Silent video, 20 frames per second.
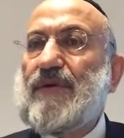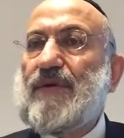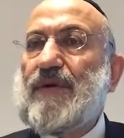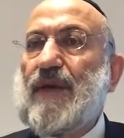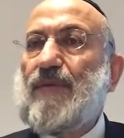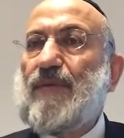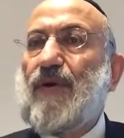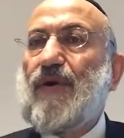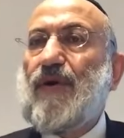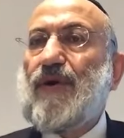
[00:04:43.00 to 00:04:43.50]

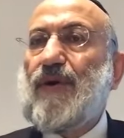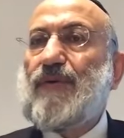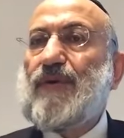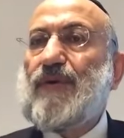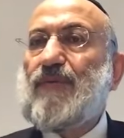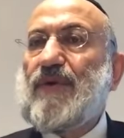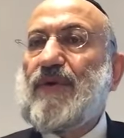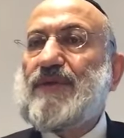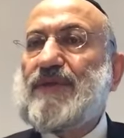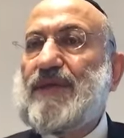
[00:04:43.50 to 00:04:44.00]
All of
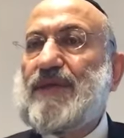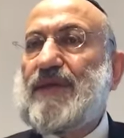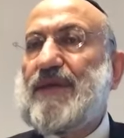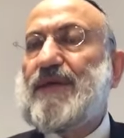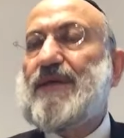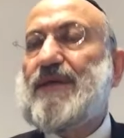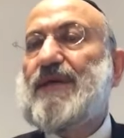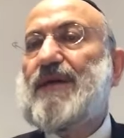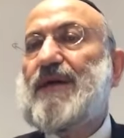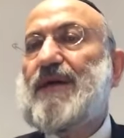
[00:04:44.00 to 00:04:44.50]
it was
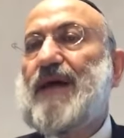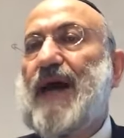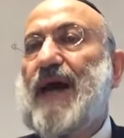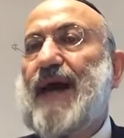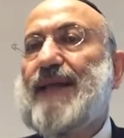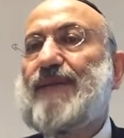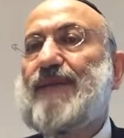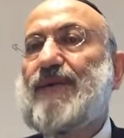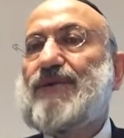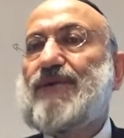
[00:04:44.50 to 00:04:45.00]
here.
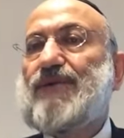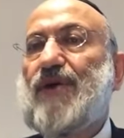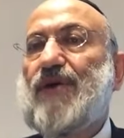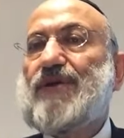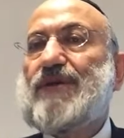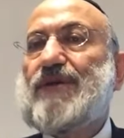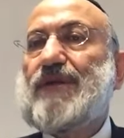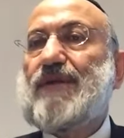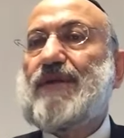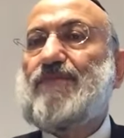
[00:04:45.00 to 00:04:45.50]
And he was
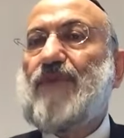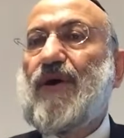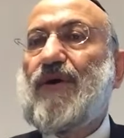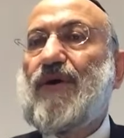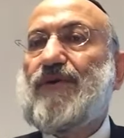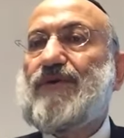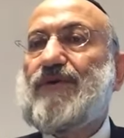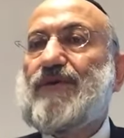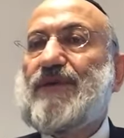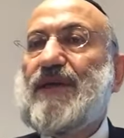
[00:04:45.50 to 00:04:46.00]
talking
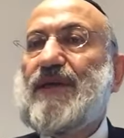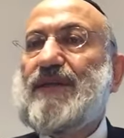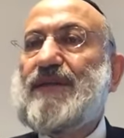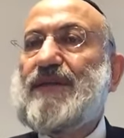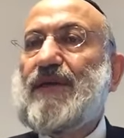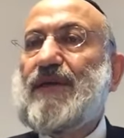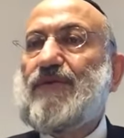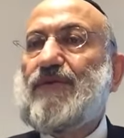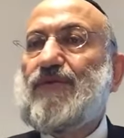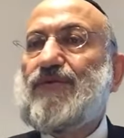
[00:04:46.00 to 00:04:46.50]
about getting
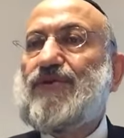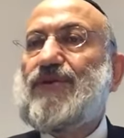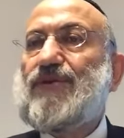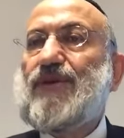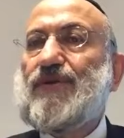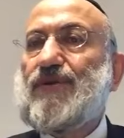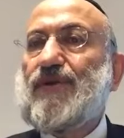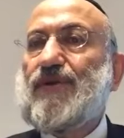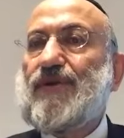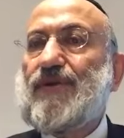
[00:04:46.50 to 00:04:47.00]
a good
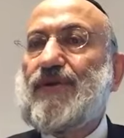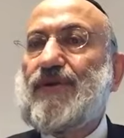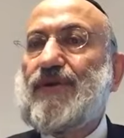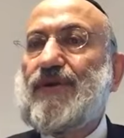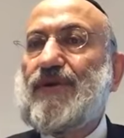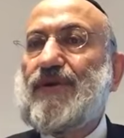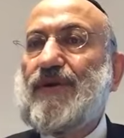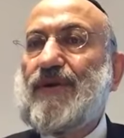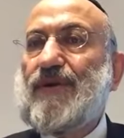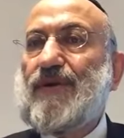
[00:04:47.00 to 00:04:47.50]
shidduch.
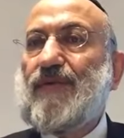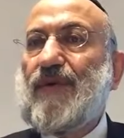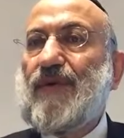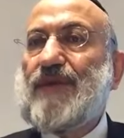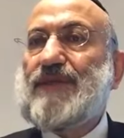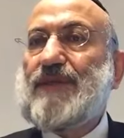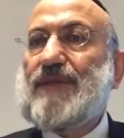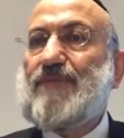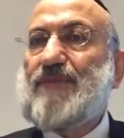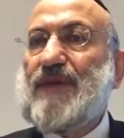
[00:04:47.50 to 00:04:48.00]

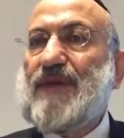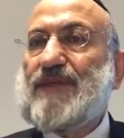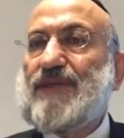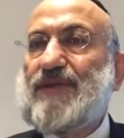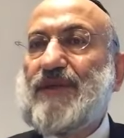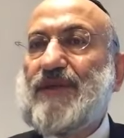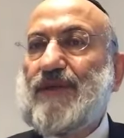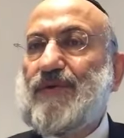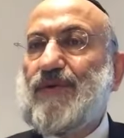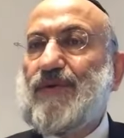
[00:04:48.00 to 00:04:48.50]
What's the
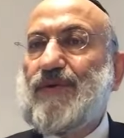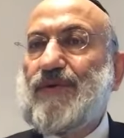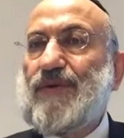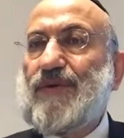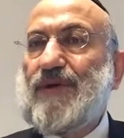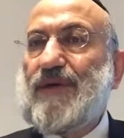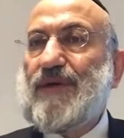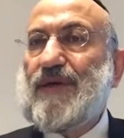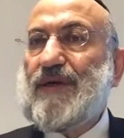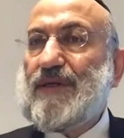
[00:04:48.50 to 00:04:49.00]
best shidduch?
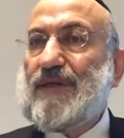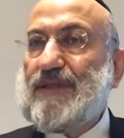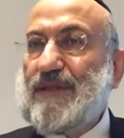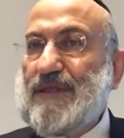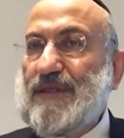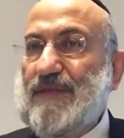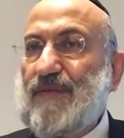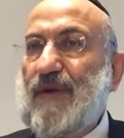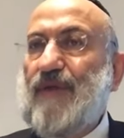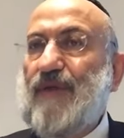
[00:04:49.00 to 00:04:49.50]

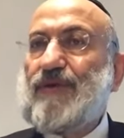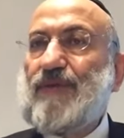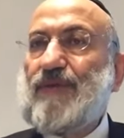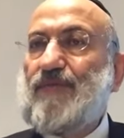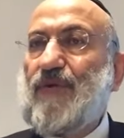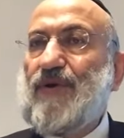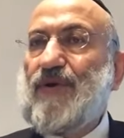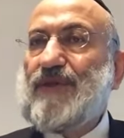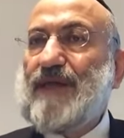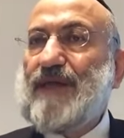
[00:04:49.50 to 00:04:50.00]
That's one of the
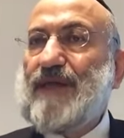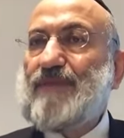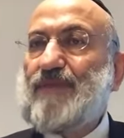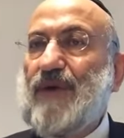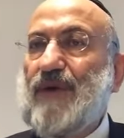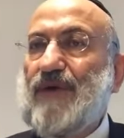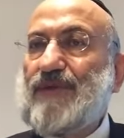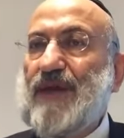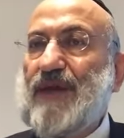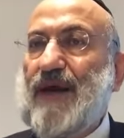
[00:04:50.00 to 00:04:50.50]
points that
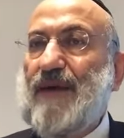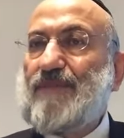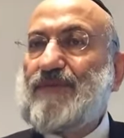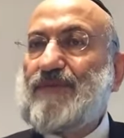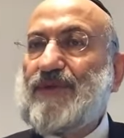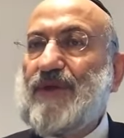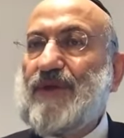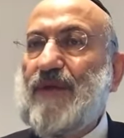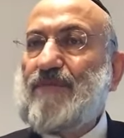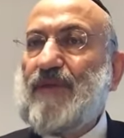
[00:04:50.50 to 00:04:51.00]
brought up.
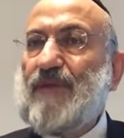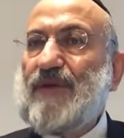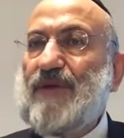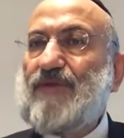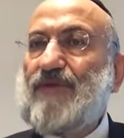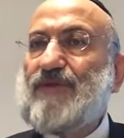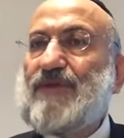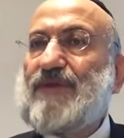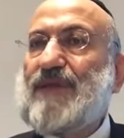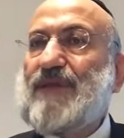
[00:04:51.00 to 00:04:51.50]
Somebody
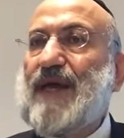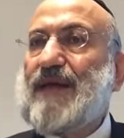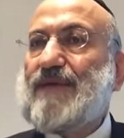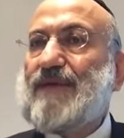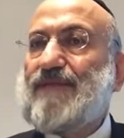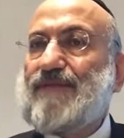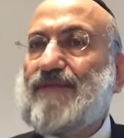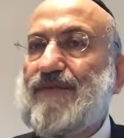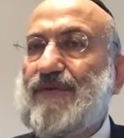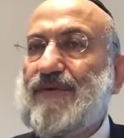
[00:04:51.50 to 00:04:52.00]
is
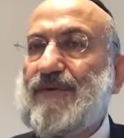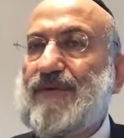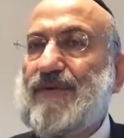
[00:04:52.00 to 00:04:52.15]
thankful.